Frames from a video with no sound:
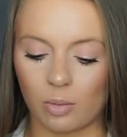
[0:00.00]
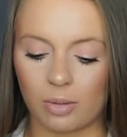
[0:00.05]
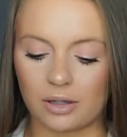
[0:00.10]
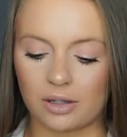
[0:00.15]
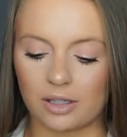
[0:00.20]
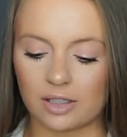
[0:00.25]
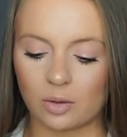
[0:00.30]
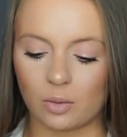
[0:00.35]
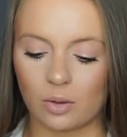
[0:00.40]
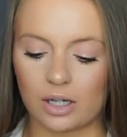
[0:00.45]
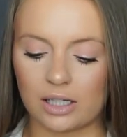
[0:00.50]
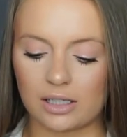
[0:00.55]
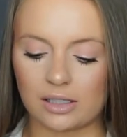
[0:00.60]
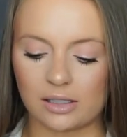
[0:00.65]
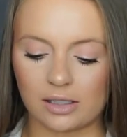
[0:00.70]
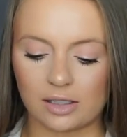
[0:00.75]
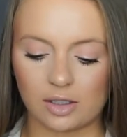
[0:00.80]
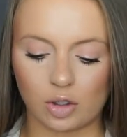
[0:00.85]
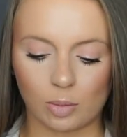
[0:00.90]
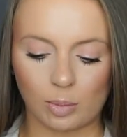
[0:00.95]
but this one is
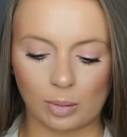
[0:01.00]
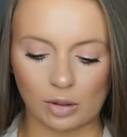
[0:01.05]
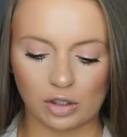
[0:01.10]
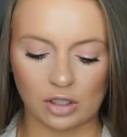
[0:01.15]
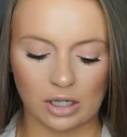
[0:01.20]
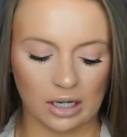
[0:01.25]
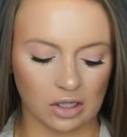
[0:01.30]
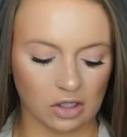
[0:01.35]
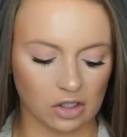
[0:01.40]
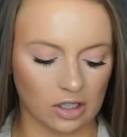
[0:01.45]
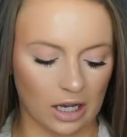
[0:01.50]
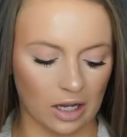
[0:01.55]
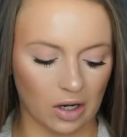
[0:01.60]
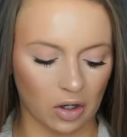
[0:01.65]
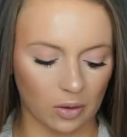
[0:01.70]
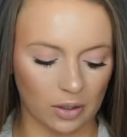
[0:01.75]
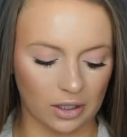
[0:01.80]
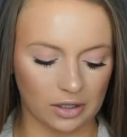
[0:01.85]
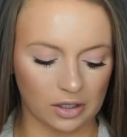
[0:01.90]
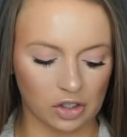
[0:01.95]
the Super Shock
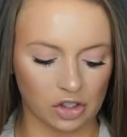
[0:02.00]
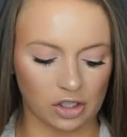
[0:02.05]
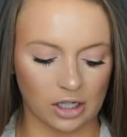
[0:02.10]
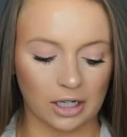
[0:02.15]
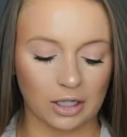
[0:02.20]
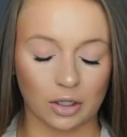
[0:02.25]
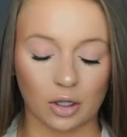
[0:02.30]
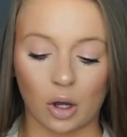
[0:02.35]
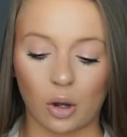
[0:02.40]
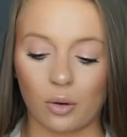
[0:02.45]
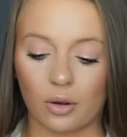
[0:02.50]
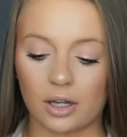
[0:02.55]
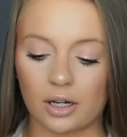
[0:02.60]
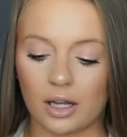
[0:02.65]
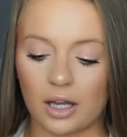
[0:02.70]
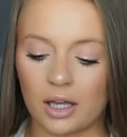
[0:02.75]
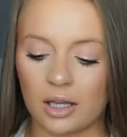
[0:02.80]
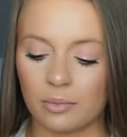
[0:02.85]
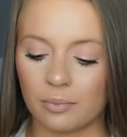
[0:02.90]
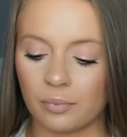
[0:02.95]
shadow in the shade
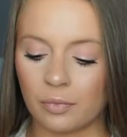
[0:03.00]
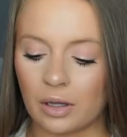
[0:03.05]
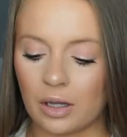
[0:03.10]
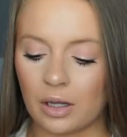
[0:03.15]
Coconut.